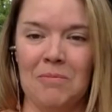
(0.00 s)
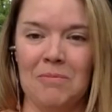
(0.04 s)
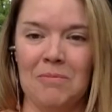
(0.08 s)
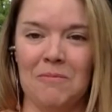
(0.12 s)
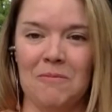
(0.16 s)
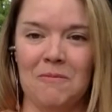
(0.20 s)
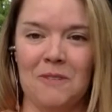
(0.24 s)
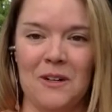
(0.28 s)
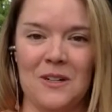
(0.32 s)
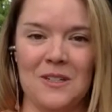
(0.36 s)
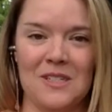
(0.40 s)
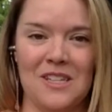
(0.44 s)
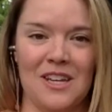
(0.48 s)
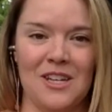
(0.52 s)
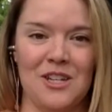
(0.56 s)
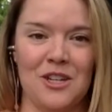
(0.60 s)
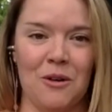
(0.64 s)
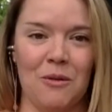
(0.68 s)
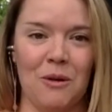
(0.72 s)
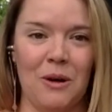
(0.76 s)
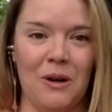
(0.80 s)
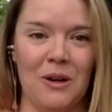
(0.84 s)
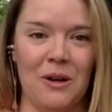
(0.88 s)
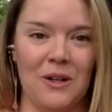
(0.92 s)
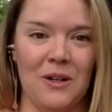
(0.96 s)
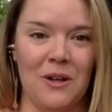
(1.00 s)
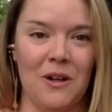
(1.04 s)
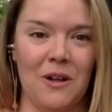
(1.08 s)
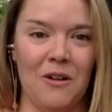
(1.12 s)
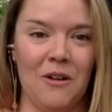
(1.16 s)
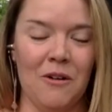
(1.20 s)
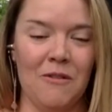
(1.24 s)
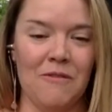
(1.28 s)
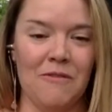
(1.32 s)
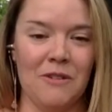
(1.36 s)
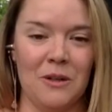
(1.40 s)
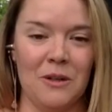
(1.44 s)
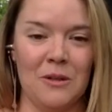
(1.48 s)
First issue, we were in all
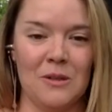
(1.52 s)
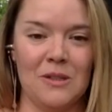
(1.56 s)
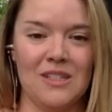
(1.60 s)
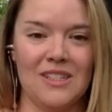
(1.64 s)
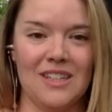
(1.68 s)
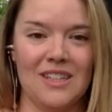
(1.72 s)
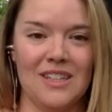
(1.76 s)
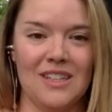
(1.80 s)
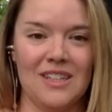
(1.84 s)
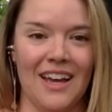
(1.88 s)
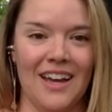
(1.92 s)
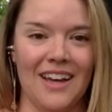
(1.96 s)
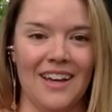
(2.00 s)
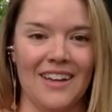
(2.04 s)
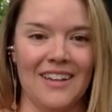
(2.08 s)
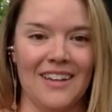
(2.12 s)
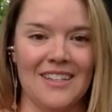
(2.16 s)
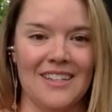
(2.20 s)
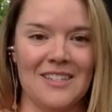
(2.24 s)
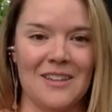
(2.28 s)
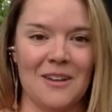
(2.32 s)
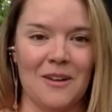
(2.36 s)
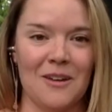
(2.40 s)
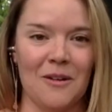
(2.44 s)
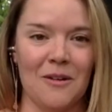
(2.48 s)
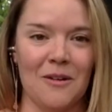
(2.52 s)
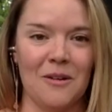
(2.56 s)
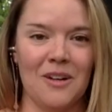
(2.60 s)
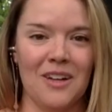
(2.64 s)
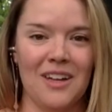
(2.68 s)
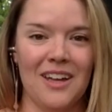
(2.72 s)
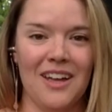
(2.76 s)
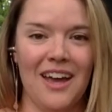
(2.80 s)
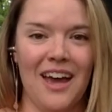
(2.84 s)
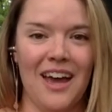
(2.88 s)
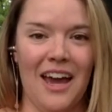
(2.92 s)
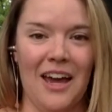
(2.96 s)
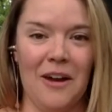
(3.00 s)
Whole Foods. So
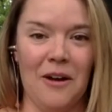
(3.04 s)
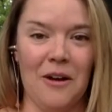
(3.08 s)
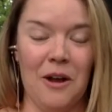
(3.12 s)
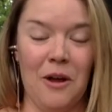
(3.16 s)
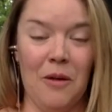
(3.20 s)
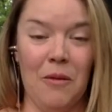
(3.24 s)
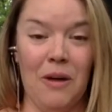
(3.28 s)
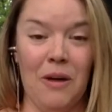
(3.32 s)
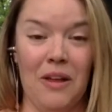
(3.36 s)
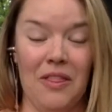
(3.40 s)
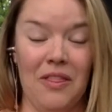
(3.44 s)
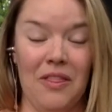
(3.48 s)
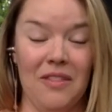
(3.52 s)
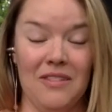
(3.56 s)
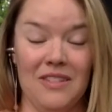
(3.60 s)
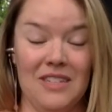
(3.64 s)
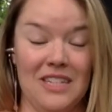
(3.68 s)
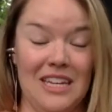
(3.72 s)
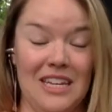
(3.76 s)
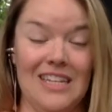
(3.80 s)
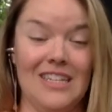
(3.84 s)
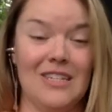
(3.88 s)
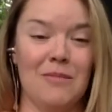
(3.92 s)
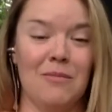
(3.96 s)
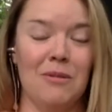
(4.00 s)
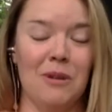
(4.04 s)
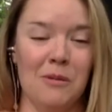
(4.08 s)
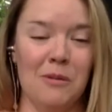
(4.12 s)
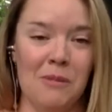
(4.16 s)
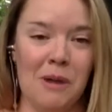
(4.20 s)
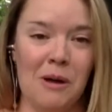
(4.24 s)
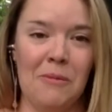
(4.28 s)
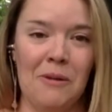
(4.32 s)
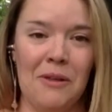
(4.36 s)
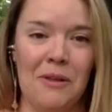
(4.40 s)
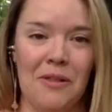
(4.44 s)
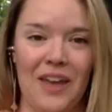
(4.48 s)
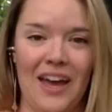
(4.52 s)
I don't know what teachable
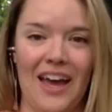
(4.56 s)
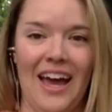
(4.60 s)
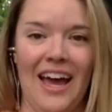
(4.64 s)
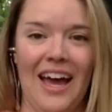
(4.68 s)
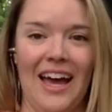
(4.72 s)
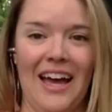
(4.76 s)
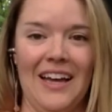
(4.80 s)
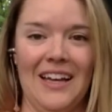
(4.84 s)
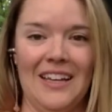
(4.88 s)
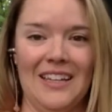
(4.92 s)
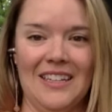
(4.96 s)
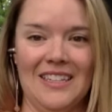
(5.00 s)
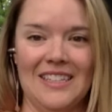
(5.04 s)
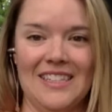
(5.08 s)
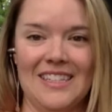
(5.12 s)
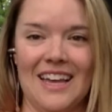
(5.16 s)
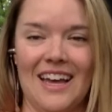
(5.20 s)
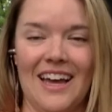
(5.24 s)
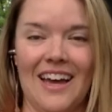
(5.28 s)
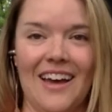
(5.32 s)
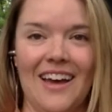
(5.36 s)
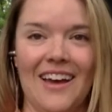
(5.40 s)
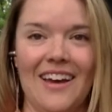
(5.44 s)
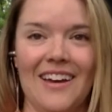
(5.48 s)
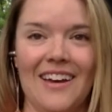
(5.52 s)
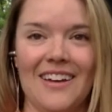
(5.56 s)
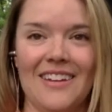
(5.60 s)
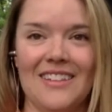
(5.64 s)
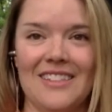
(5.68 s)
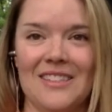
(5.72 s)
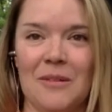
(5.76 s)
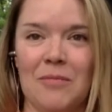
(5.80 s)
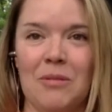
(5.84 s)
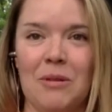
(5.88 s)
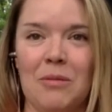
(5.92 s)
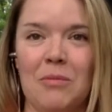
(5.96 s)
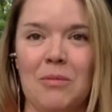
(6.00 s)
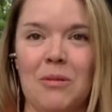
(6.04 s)
moment that has.
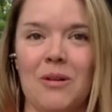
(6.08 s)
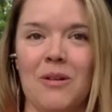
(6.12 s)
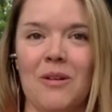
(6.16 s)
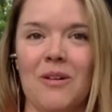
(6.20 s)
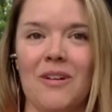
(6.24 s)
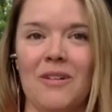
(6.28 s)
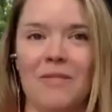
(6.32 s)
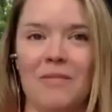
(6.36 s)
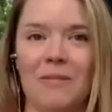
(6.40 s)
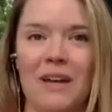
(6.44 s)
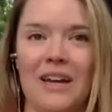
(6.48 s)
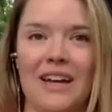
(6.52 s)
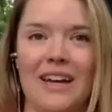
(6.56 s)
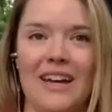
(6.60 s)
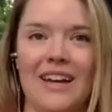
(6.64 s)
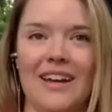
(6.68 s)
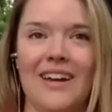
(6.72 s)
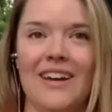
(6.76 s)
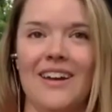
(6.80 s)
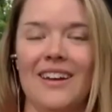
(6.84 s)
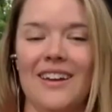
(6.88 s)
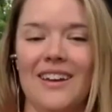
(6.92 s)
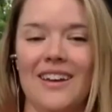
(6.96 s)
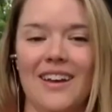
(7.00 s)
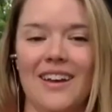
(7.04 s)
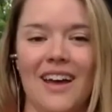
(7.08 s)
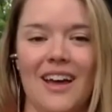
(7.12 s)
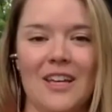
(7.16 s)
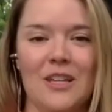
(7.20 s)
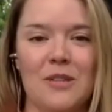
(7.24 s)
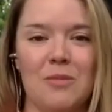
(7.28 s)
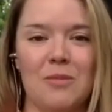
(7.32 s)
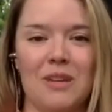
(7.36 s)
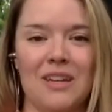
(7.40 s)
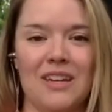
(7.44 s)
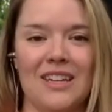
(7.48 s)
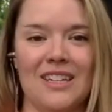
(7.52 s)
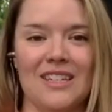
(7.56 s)
Some people, my
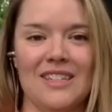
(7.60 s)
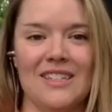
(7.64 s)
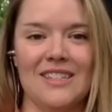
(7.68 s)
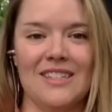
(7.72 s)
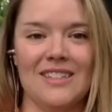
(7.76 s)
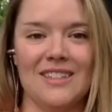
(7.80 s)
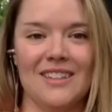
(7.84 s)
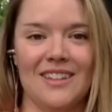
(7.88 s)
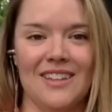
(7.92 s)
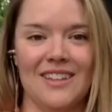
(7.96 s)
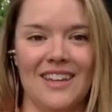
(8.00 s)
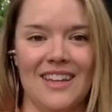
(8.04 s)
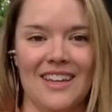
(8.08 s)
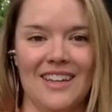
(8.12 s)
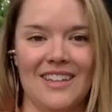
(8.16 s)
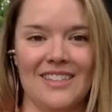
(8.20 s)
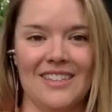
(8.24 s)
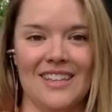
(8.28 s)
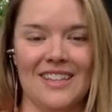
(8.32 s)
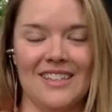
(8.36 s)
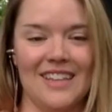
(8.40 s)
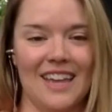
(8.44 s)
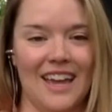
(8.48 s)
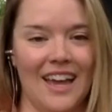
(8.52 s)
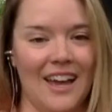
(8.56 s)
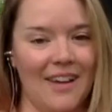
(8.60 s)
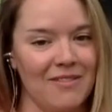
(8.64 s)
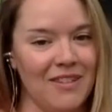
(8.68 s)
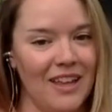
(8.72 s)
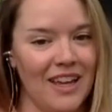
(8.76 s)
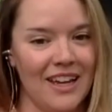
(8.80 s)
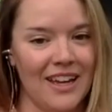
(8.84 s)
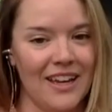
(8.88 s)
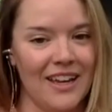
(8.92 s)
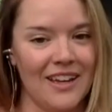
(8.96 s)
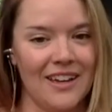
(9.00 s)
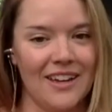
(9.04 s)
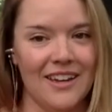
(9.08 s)
husband he says I have like
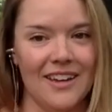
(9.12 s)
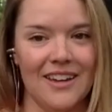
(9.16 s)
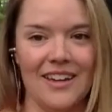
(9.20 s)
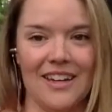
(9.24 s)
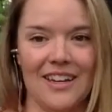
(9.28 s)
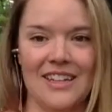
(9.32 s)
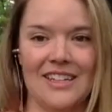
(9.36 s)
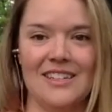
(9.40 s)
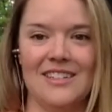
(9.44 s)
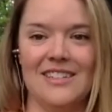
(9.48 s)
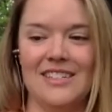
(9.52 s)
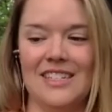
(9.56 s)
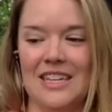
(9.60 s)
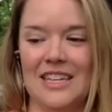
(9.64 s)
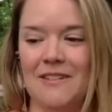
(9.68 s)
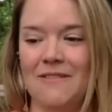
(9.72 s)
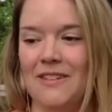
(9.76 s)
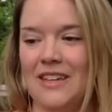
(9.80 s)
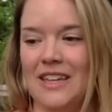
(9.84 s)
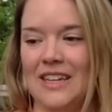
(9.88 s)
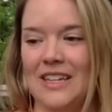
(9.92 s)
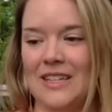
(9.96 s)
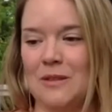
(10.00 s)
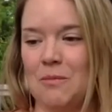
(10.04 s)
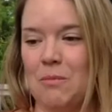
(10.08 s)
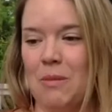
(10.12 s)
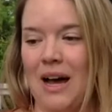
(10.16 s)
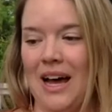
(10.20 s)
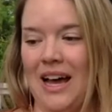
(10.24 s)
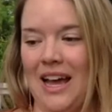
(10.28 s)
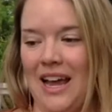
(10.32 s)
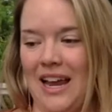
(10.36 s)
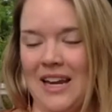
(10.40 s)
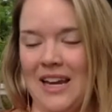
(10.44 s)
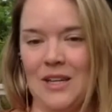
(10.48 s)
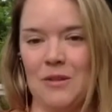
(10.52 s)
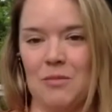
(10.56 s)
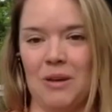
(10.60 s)
a devious
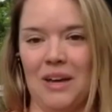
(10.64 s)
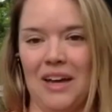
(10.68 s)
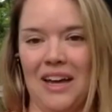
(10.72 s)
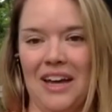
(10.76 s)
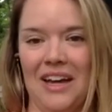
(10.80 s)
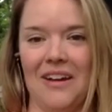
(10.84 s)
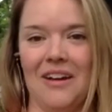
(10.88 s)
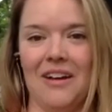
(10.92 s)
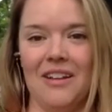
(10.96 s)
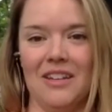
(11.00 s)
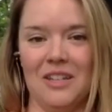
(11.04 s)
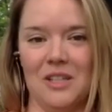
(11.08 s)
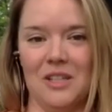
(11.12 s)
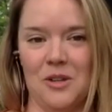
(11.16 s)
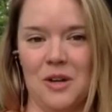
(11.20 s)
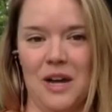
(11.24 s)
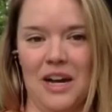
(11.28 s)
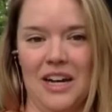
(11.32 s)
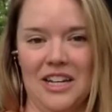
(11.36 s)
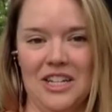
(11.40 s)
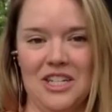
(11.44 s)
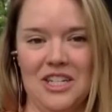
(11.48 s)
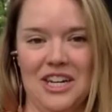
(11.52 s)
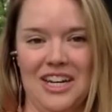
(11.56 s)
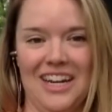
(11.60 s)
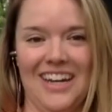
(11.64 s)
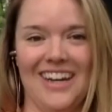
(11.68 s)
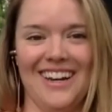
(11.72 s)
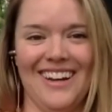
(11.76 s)
mind, but I call it strategy.